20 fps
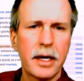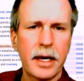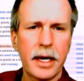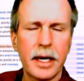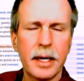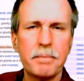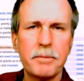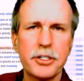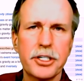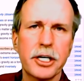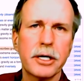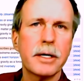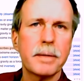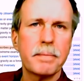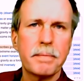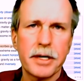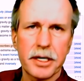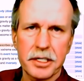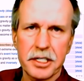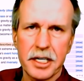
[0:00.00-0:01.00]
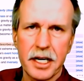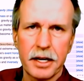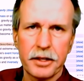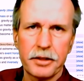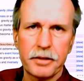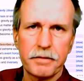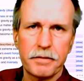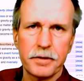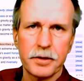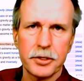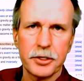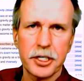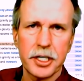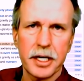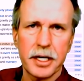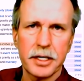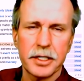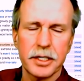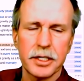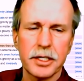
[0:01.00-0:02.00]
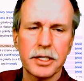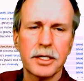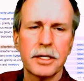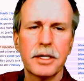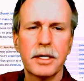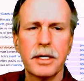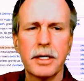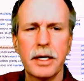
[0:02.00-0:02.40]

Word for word: and cherry picks out the first sentence.